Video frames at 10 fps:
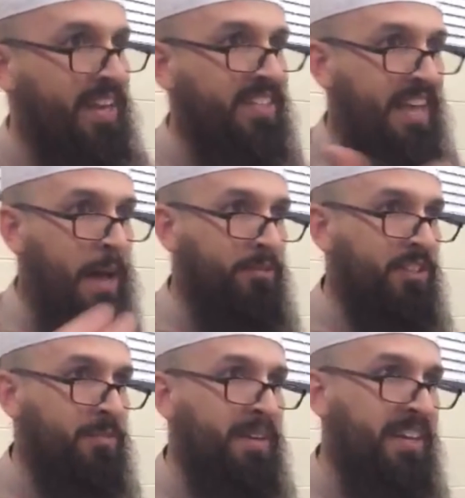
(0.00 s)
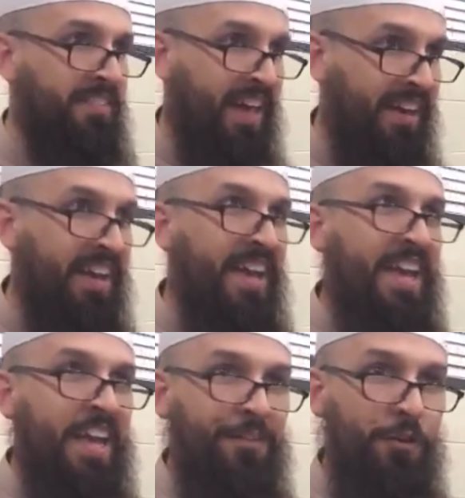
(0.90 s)
in its absence, meaning that
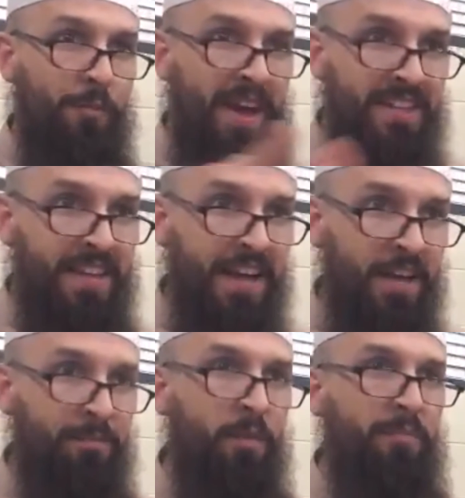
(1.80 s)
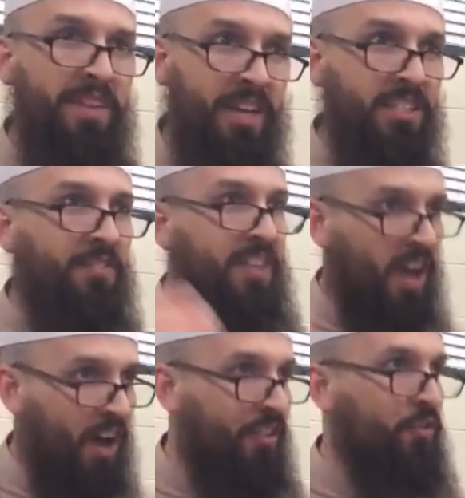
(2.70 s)
if you made tayammum because of the
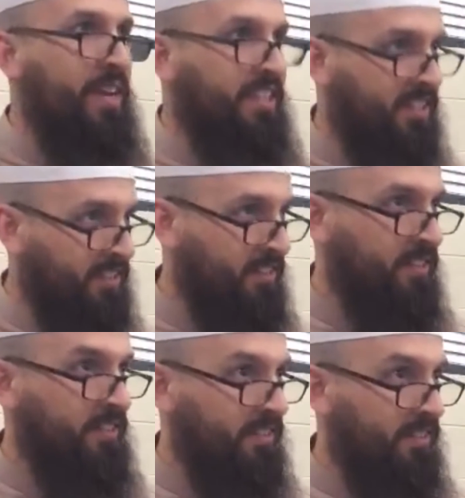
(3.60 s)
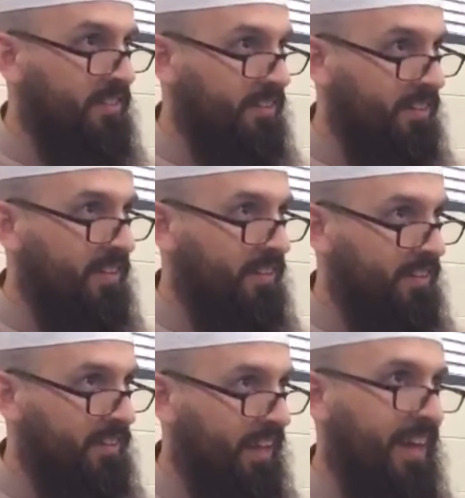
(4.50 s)
other reasons,
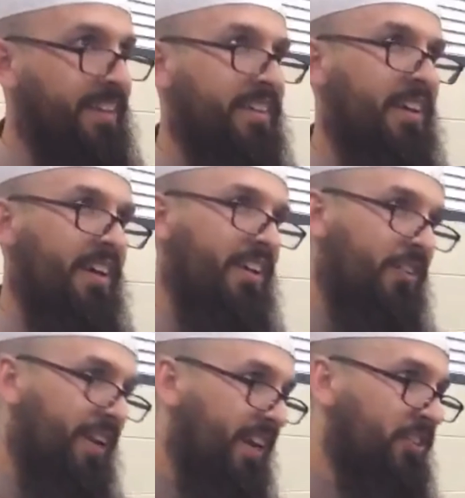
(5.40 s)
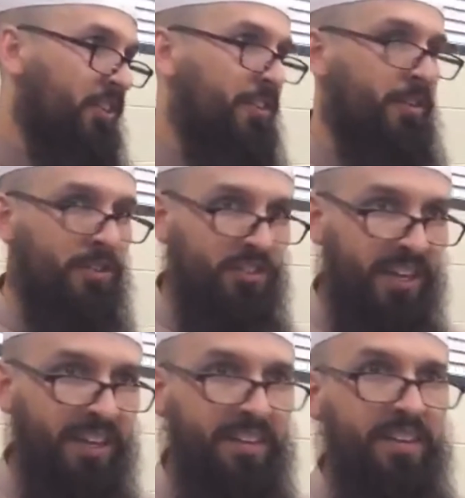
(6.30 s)
like you're injured, you're
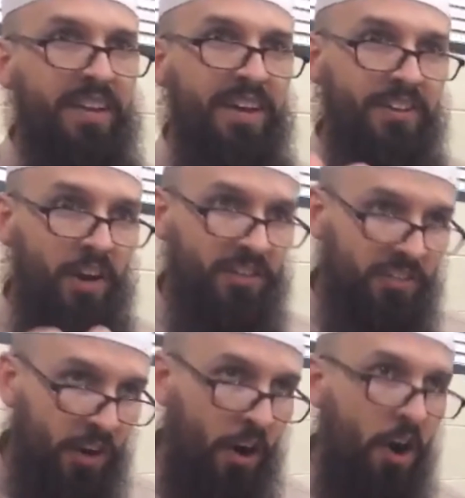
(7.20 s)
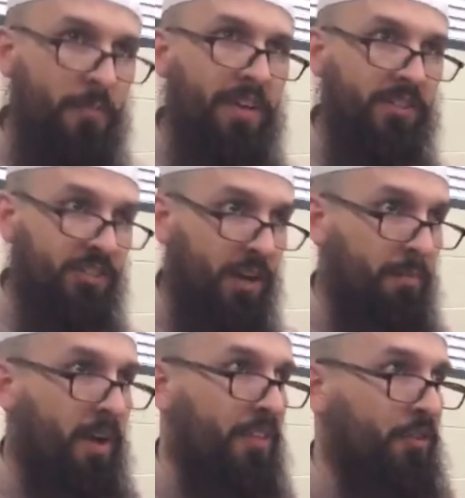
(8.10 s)
sick, it causes harm, there's
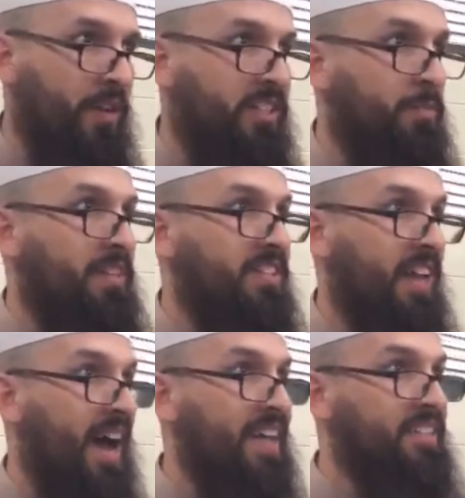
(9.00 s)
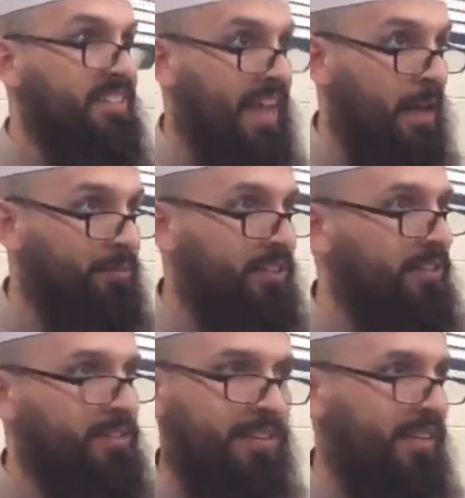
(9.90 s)
some other reason besides its
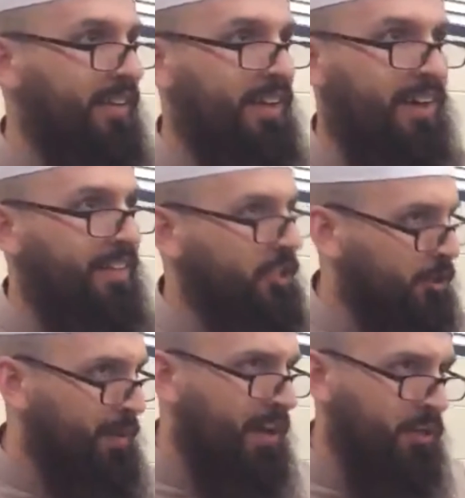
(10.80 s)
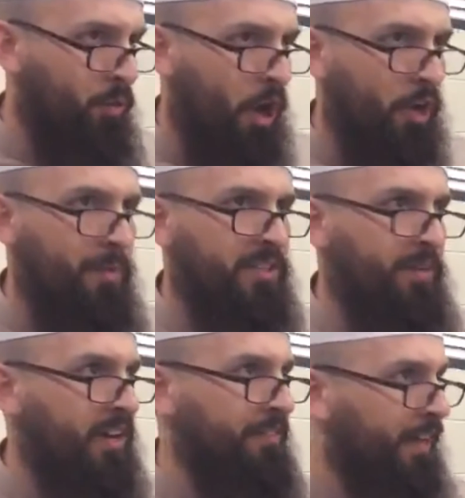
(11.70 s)
absence, then just because water is
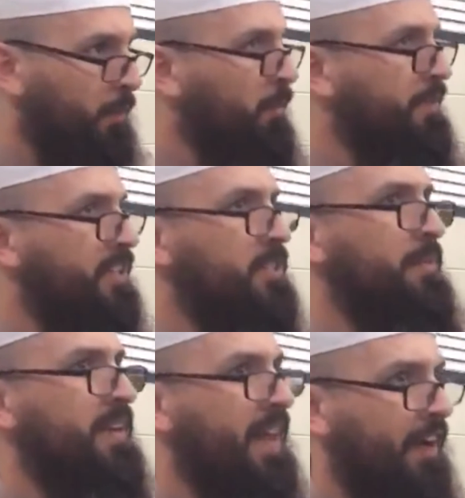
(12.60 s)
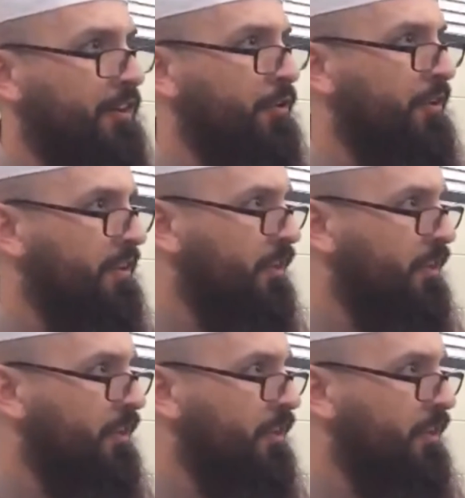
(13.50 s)
made available doesn't mean now your